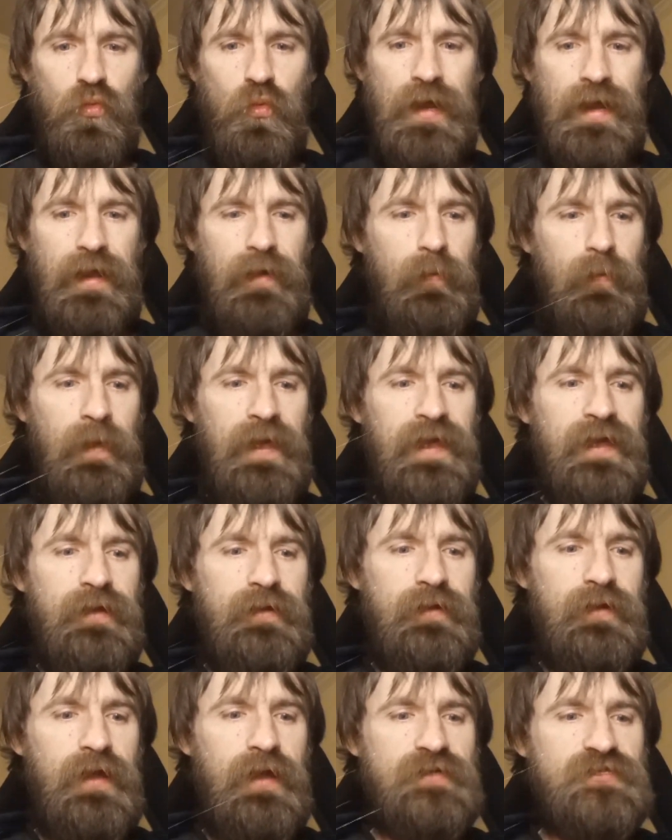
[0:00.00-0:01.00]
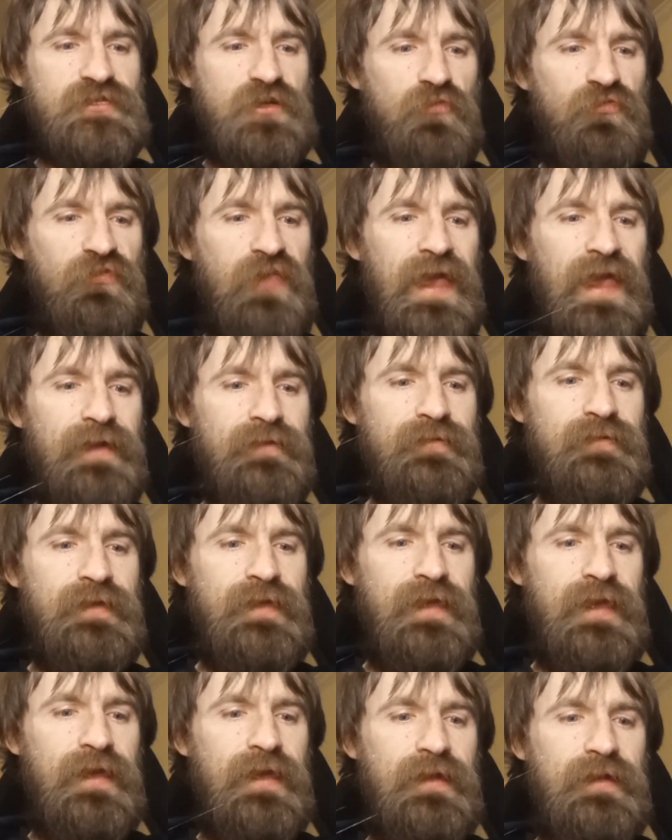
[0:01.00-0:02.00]
When I land, I shall
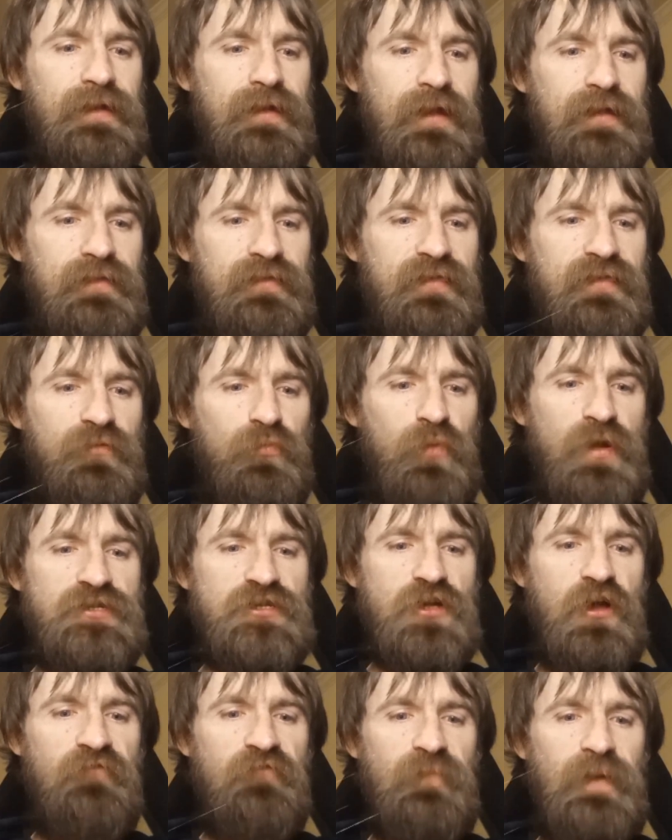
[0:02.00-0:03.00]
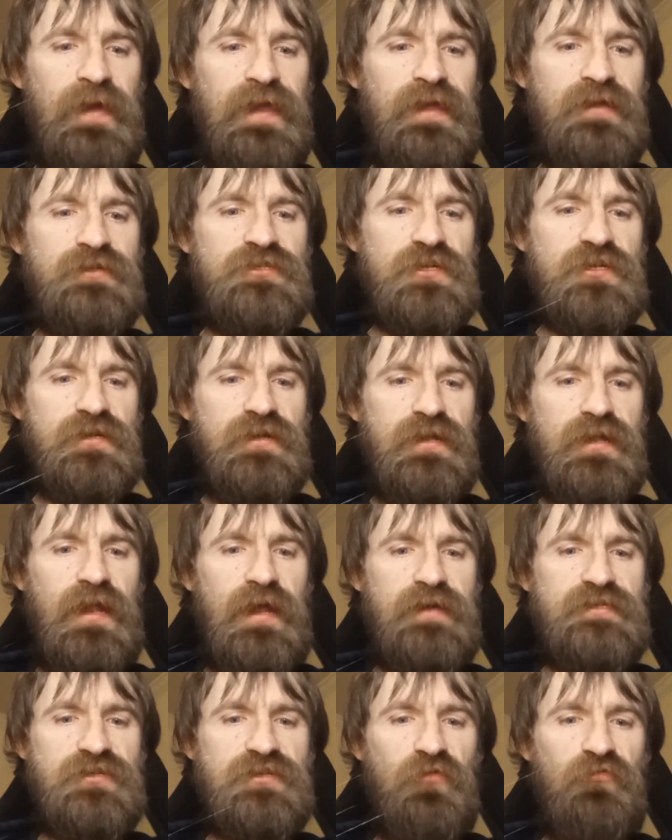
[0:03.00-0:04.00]
taxi in and switch off my engine,
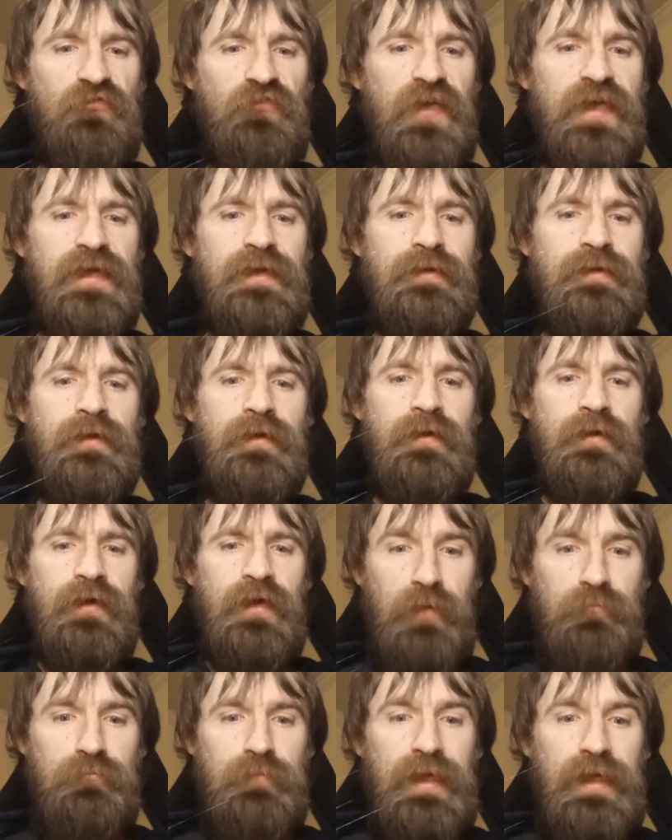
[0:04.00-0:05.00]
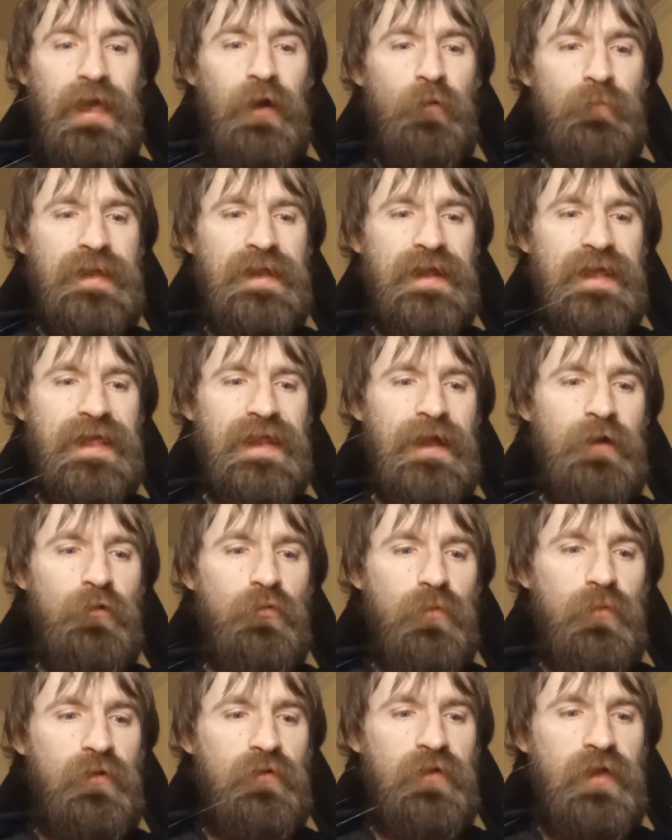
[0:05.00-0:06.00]
and I shall say, "Help me to get
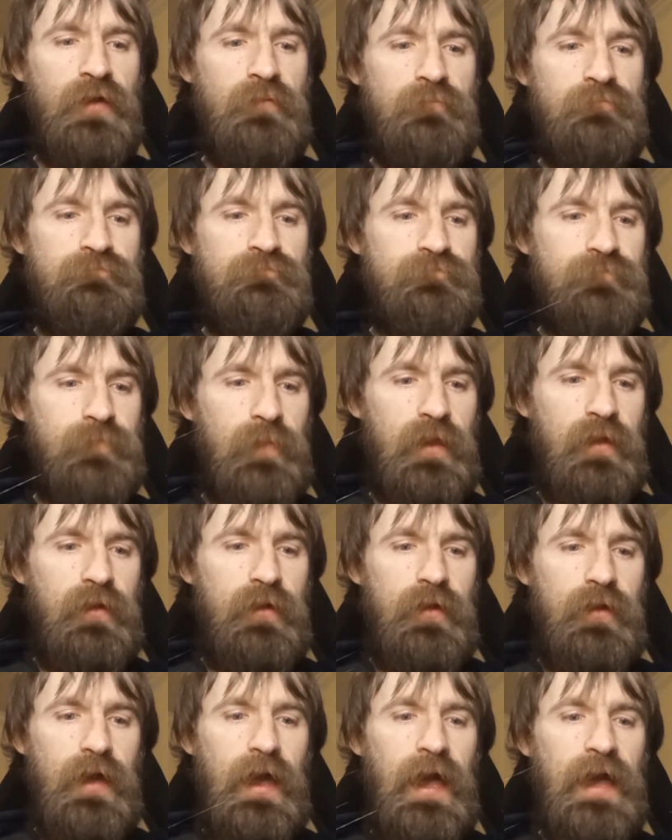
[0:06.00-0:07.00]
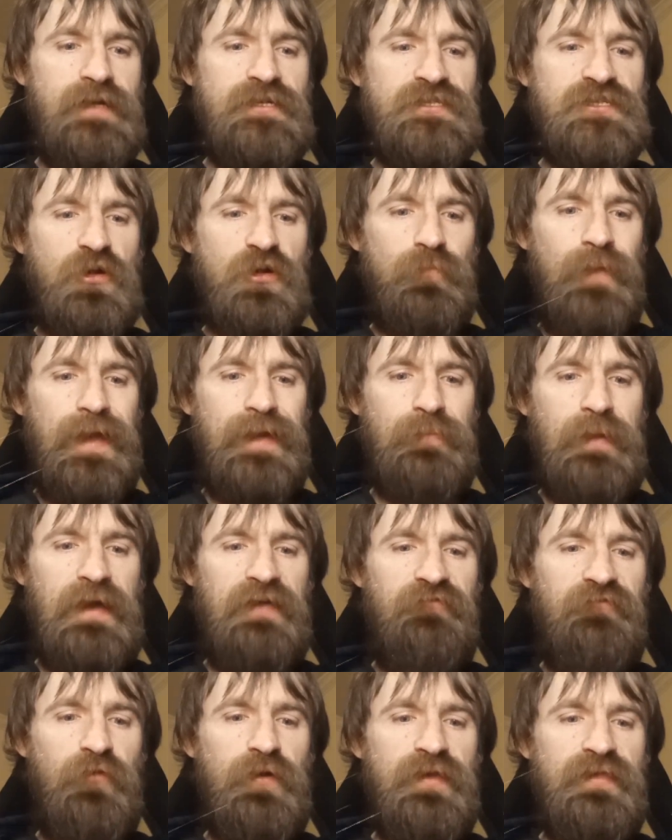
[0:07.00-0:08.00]
out, will you?" I shall make
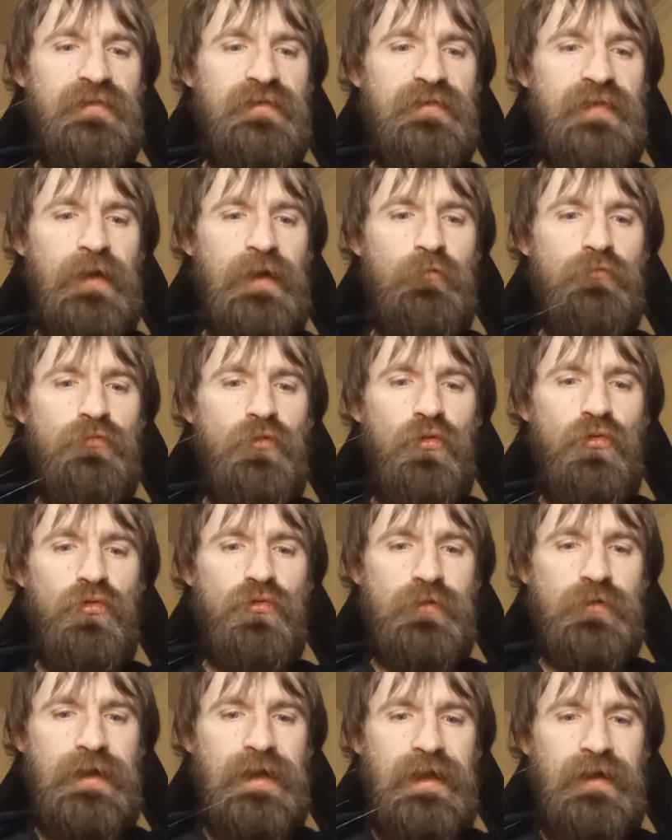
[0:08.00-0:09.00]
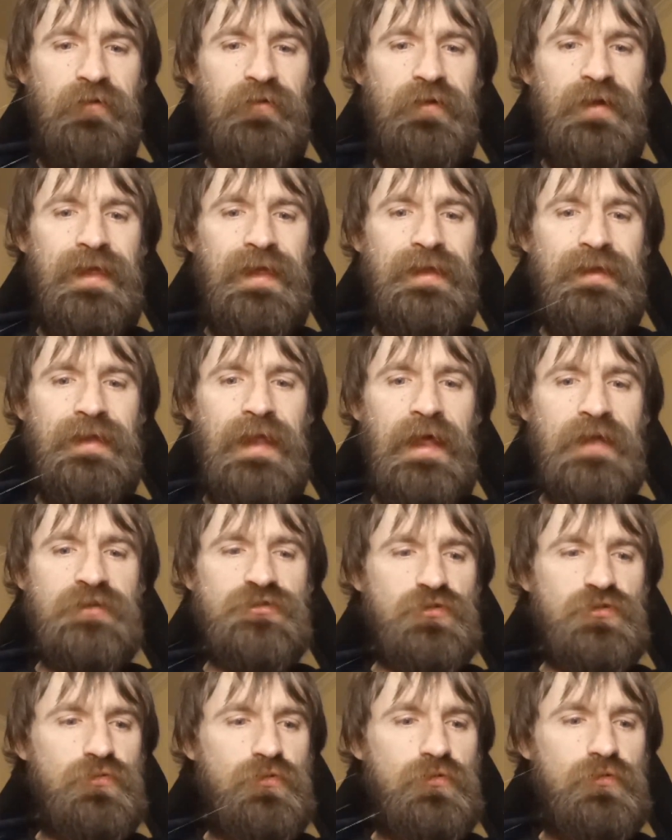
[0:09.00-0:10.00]
my voice sound ordinary and
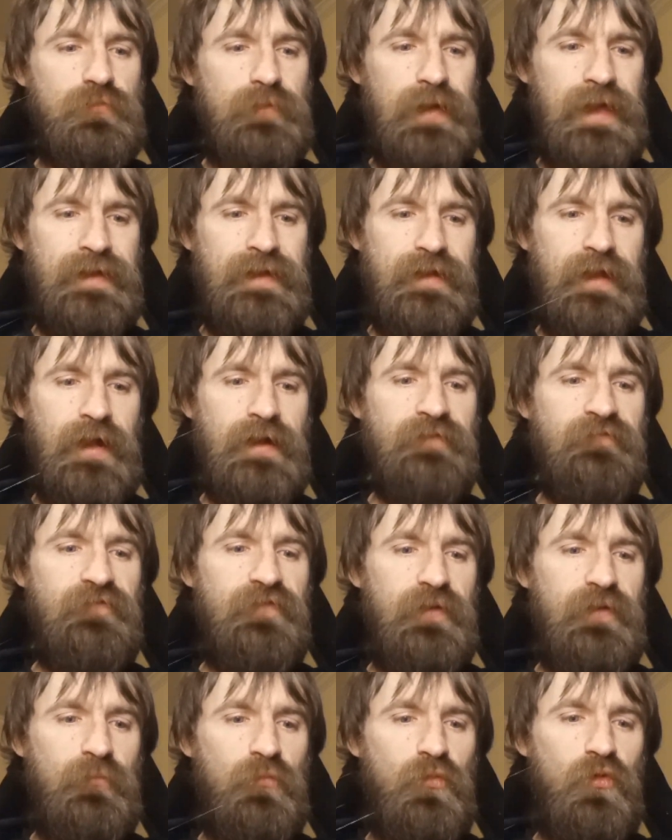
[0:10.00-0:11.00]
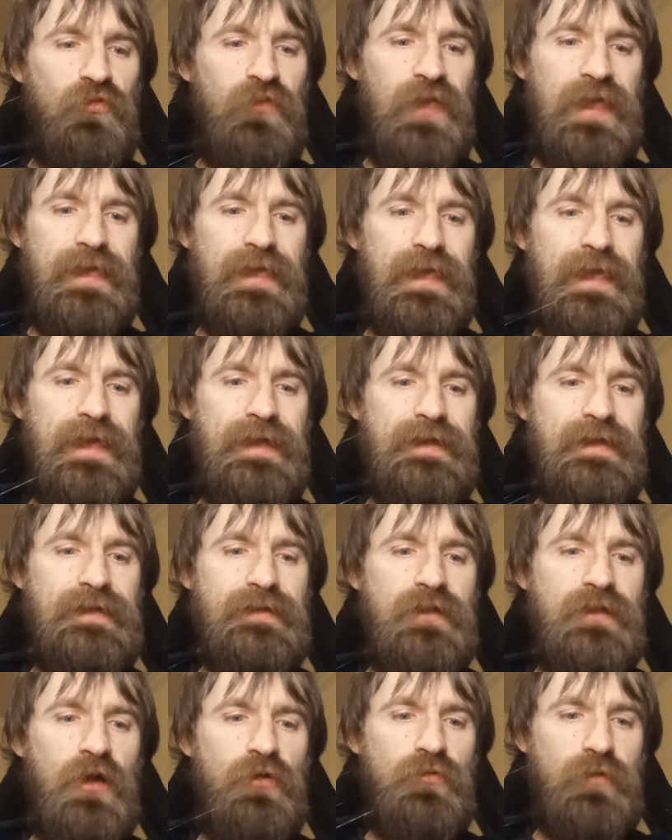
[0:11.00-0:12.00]
natural, and none of them will take
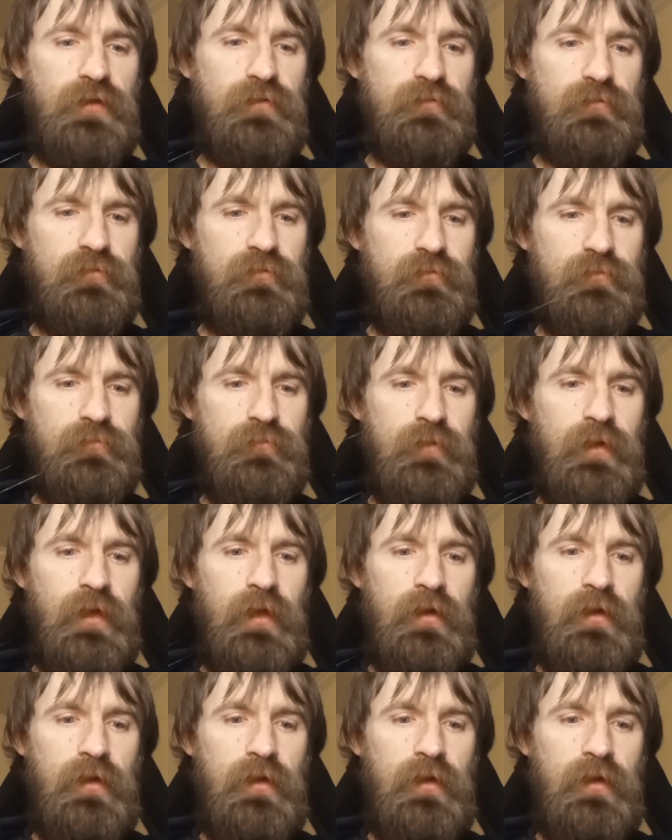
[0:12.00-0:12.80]
any notice.